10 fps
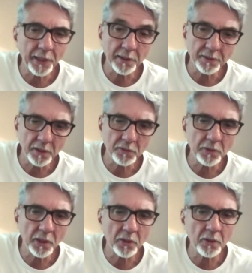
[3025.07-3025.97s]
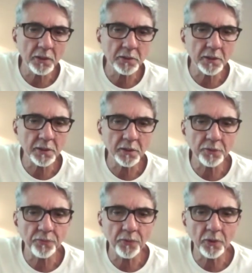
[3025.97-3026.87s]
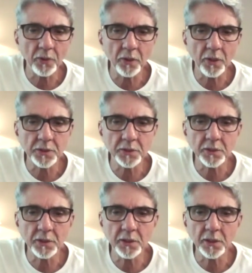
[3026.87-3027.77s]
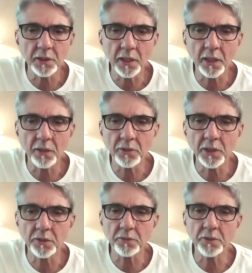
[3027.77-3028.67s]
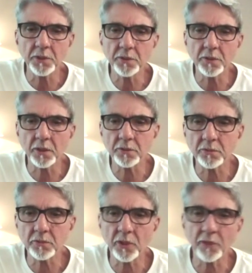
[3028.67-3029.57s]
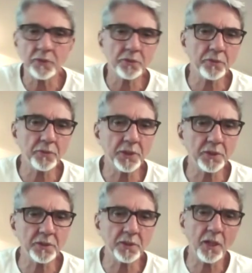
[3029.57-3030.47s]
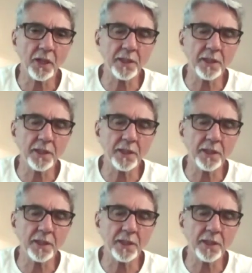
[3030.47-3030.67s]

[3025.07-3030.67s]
That's a Guna Lord, and therefore Lord is here now, and you need not to travel to reach this Lord.